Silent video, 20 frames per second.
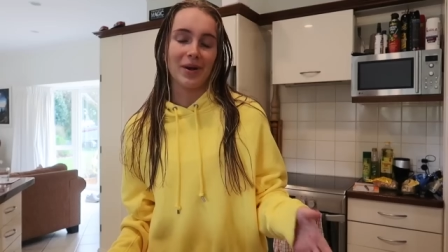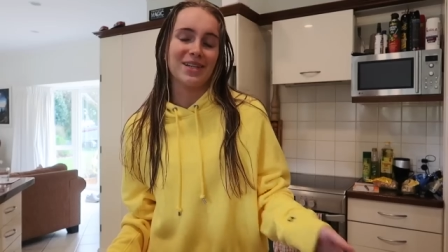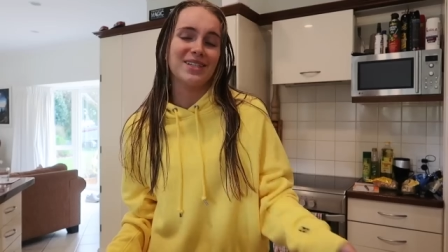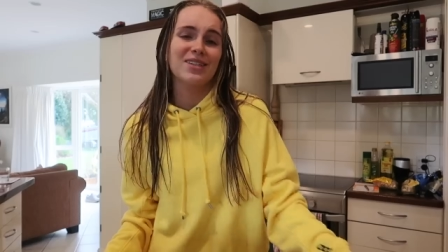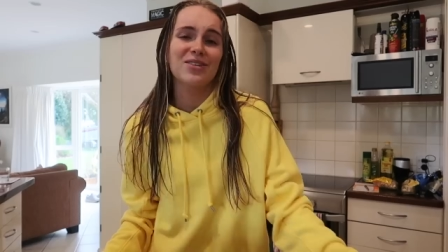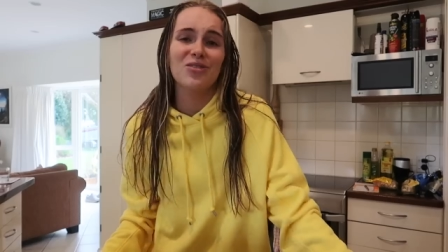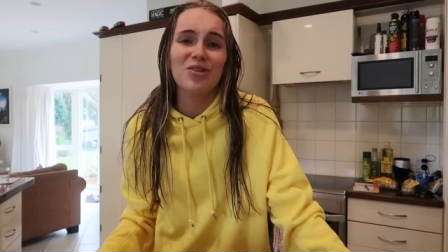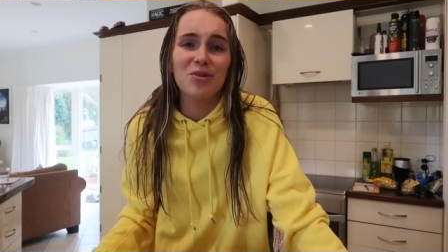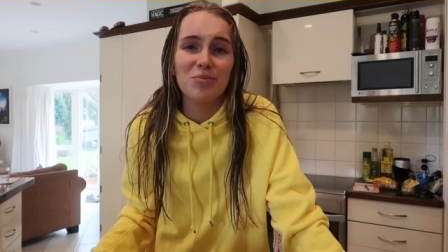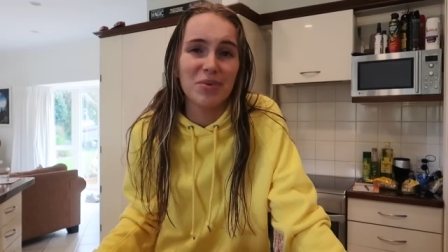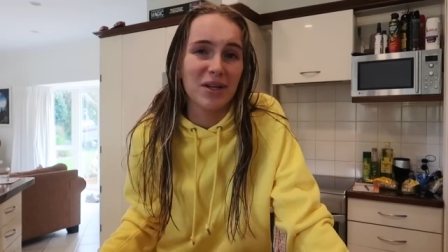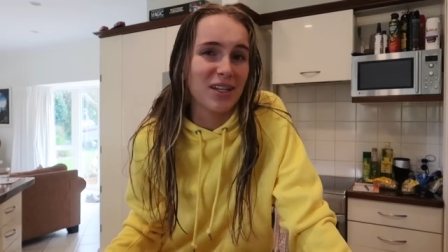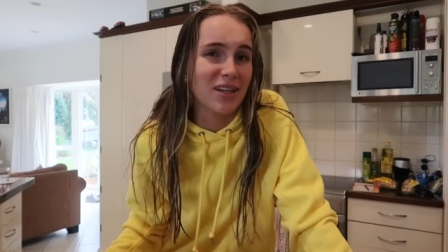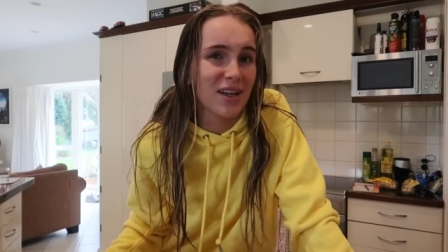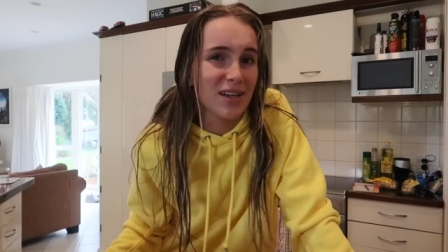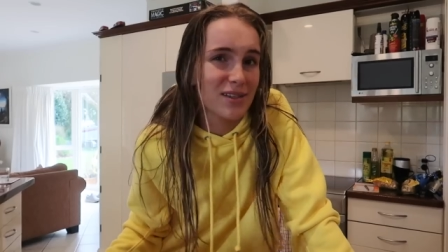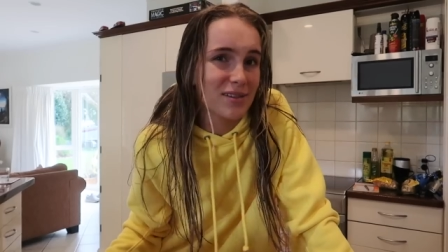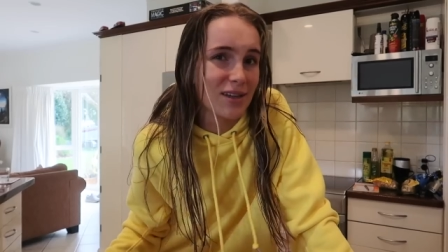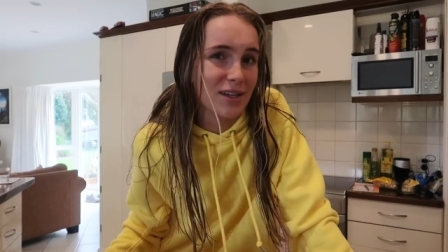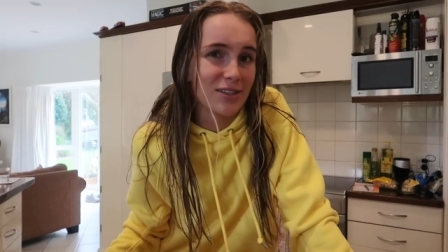I didn't go to bed
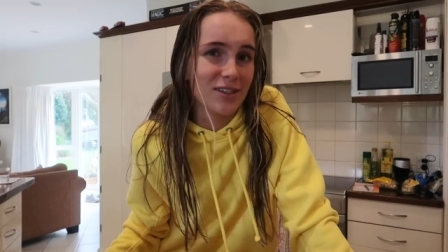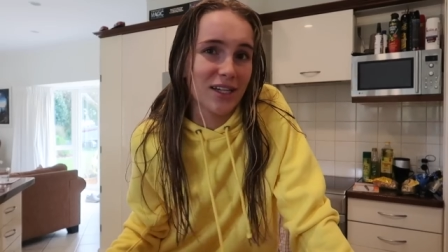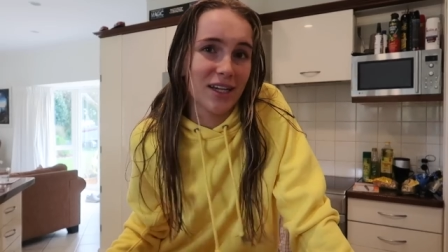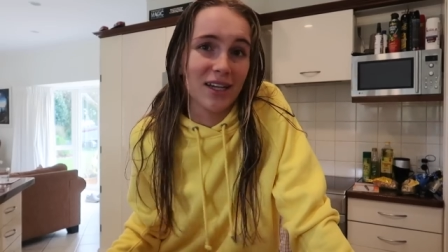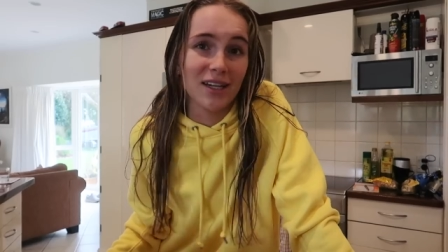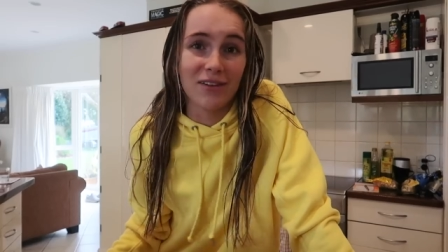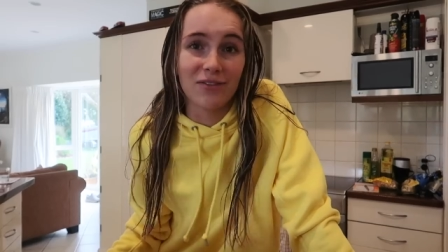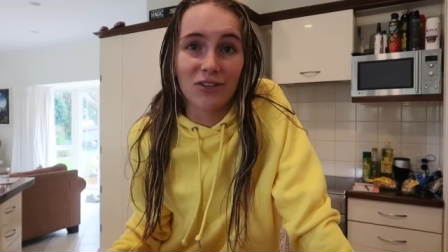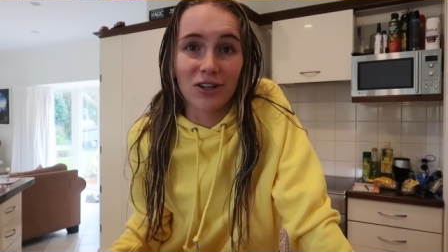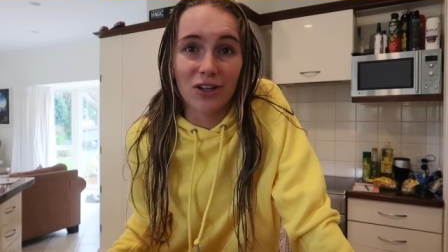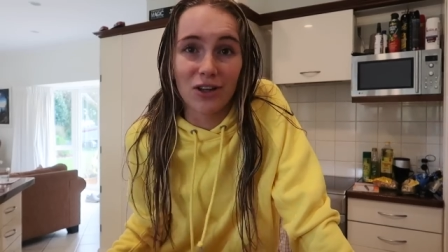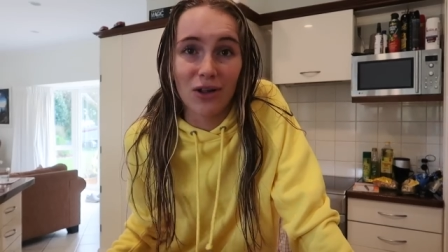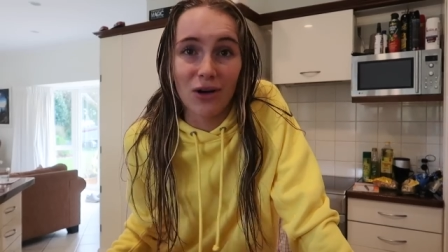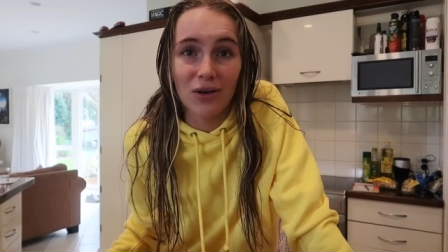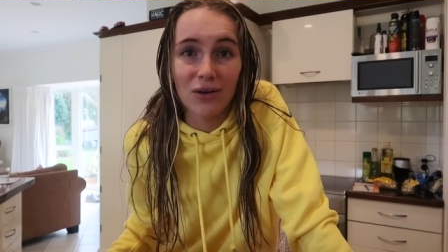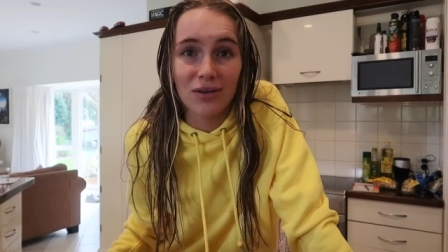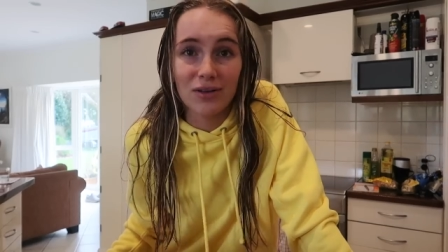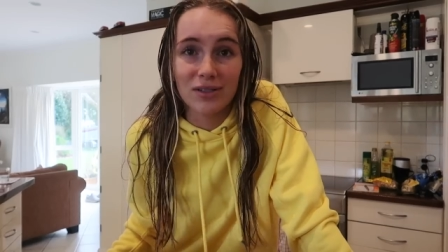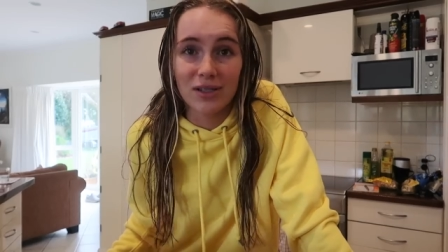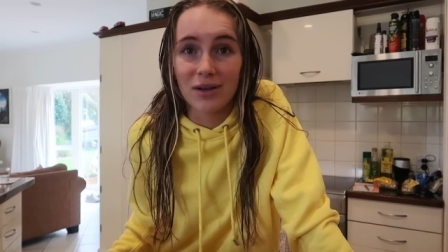last night till like 11
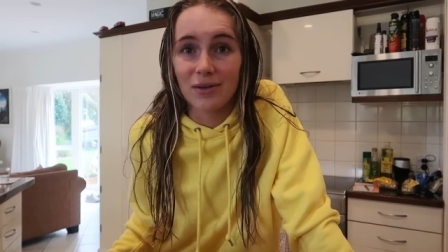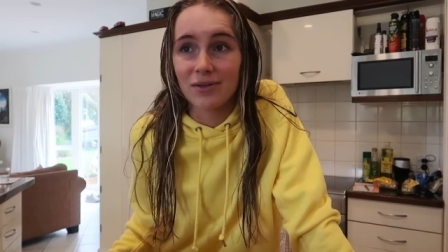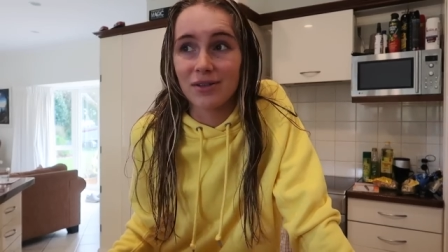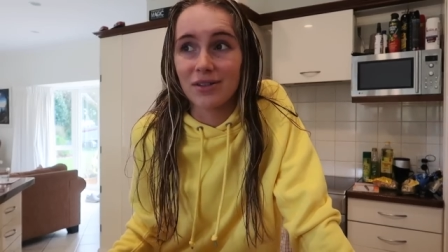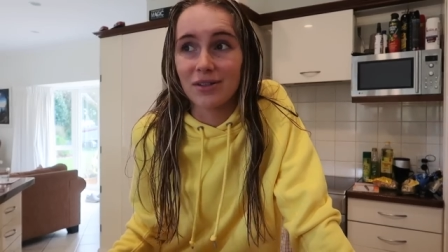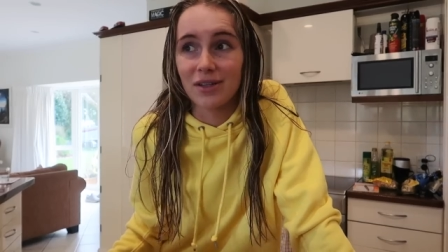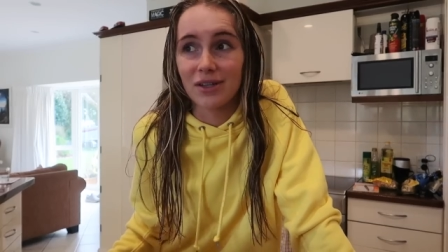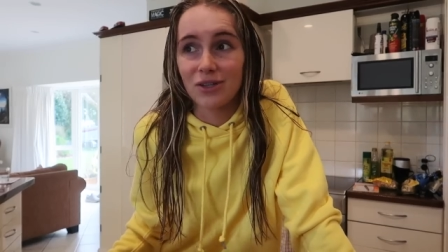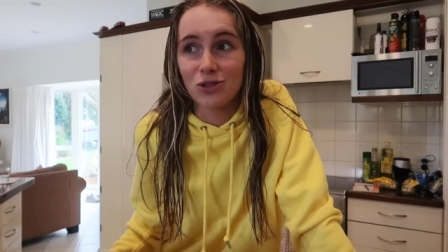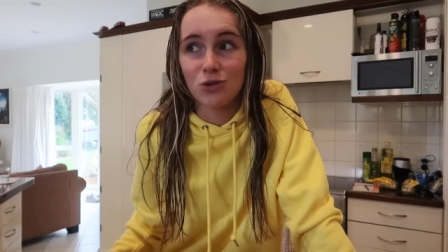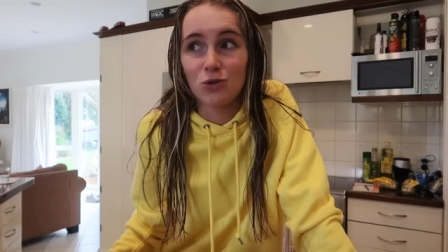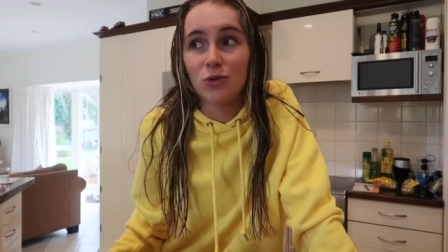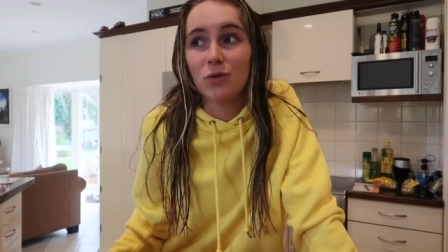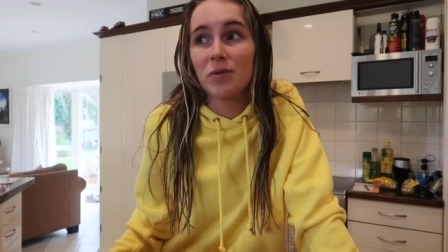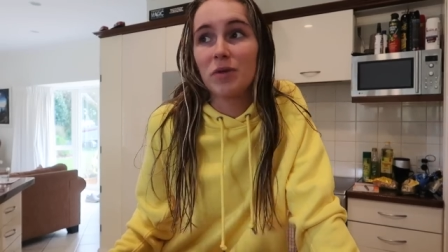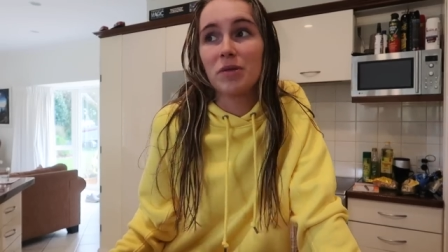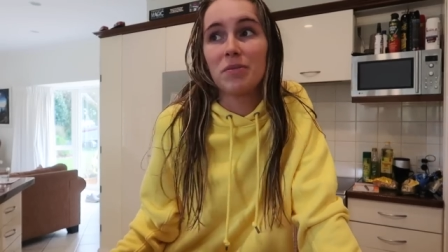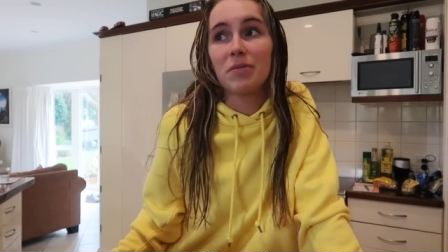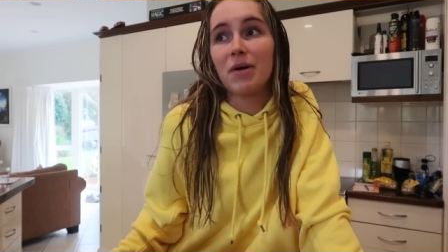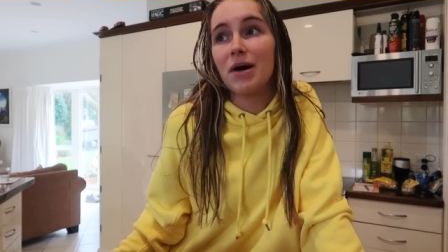o'clock because I was just like talking
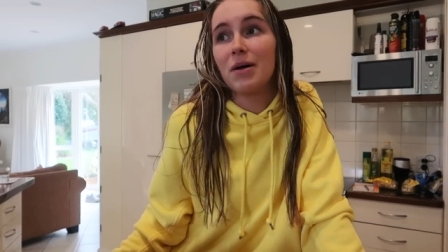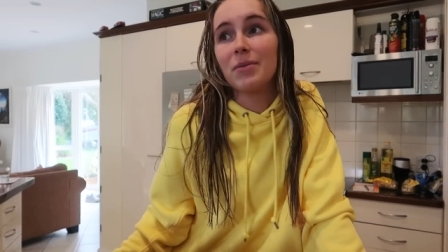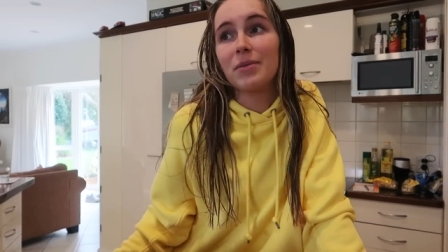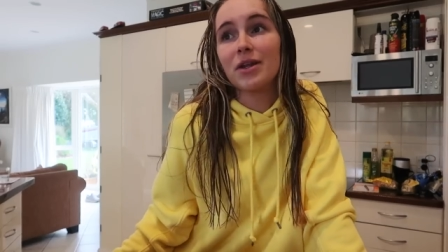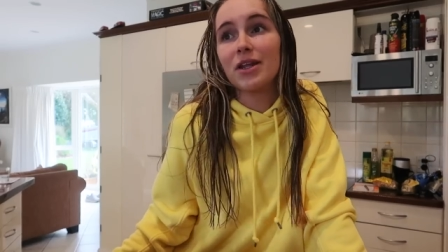with mum